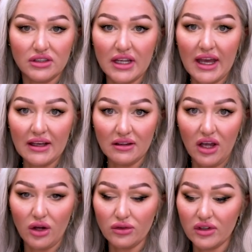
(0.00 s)
nail
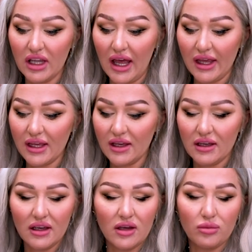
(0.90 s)
overlay
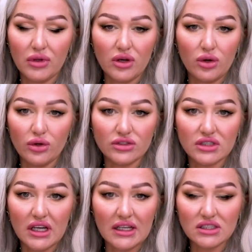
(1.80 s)
because
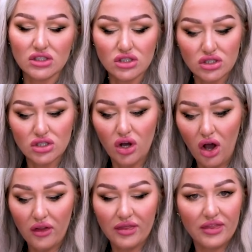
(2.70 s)
it's
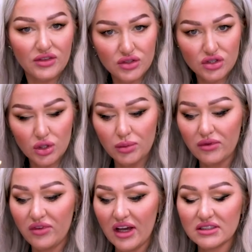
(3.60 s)
not super
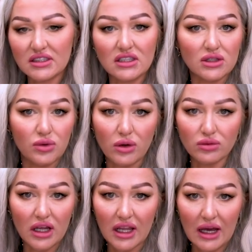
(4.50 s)
fast that it won't
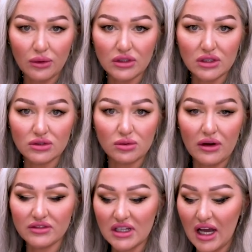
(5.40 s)
allow you to
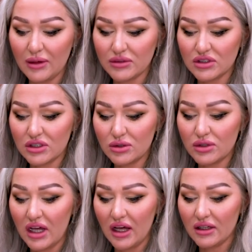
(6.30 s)
have time to do that.